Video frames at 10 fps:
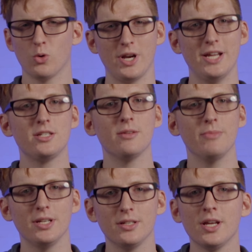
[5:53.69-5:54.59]

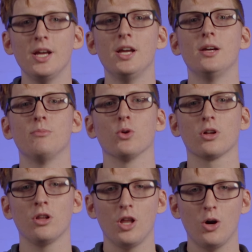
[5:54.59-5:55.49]
intimate, more
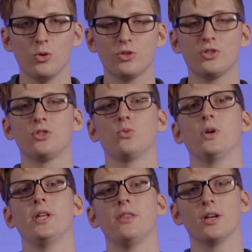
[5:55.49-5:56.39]
close
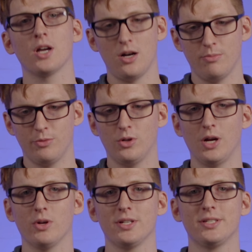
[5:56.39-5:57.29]
with the couple. I
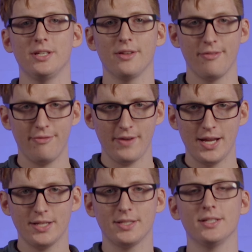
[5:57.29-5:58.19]
want to see their
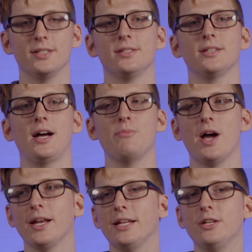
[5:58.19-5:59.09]
faces. I'm
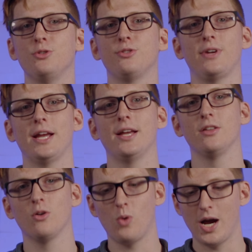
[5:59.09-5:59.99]
not a huge fan
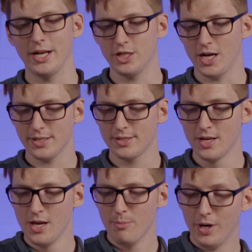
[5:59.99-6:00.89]
of the wide shots,
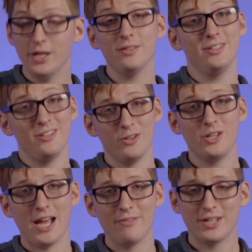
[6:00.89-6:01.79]
but you know,
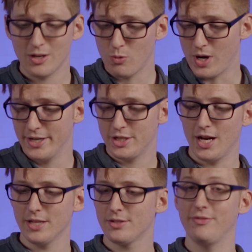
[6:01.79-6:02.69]
you have to get wide
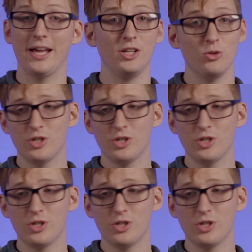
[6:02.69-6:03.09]
shots, venue